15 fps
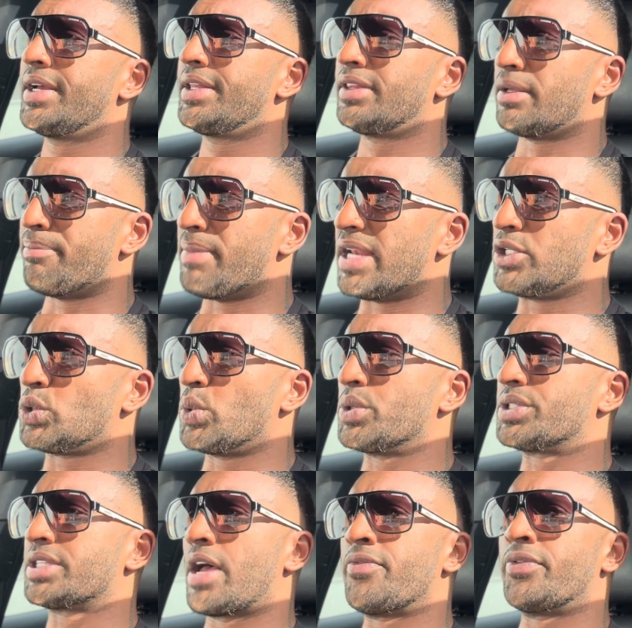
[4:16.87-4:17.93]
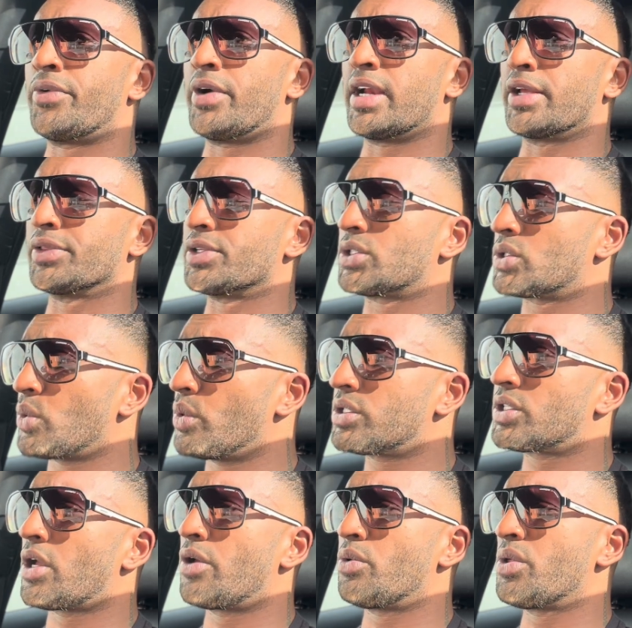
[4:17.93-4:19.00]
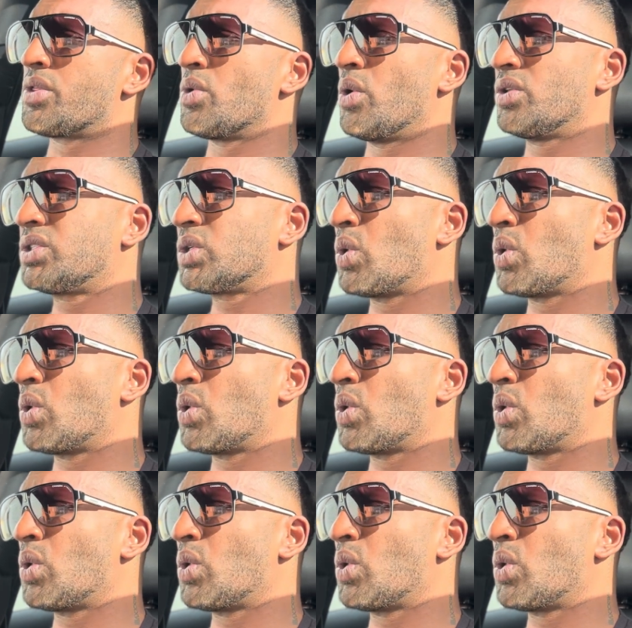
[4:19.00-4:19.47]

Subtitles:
the mental suffering, the suicidal thoughts,